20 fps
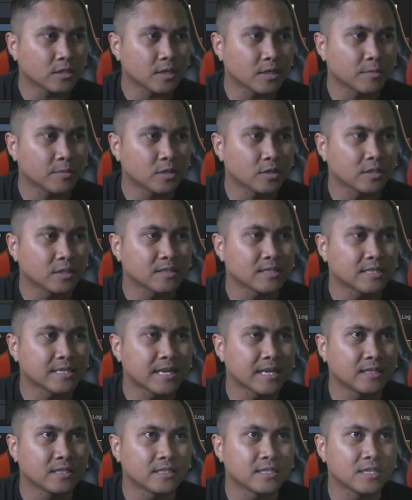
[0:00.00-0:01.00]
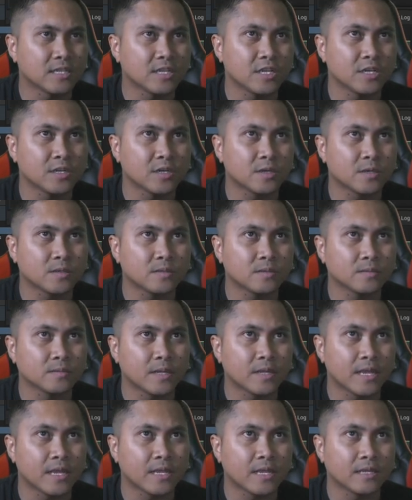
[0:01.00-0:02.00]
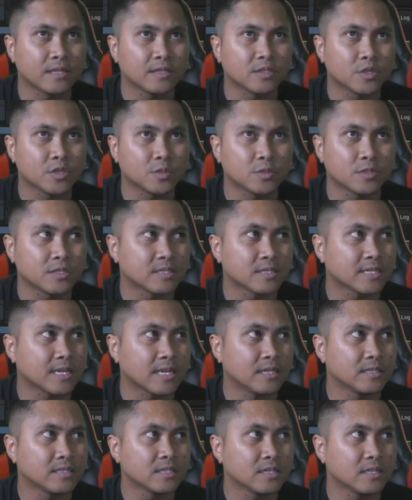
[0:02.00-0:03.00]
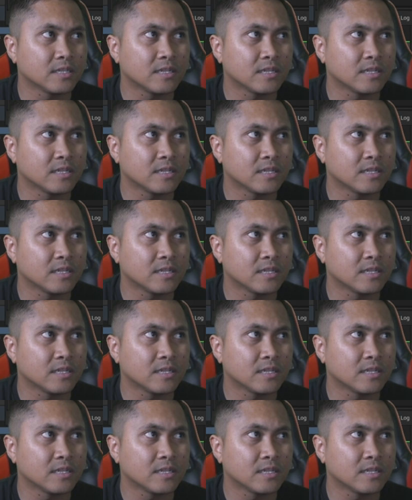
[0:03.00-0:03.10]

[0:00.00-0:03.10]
I'm going to look at the skeleton here and go to the skeleton.